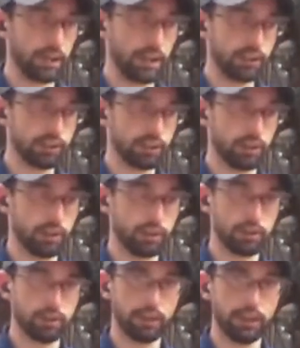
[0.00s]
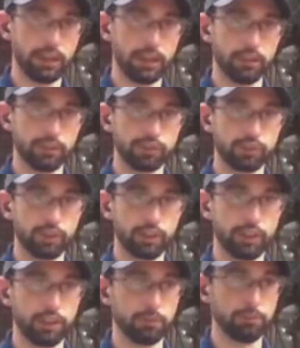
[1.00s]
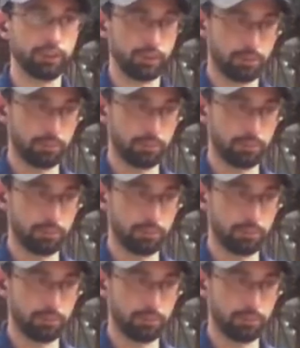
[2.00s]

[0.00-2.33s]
Asia, and Australia, but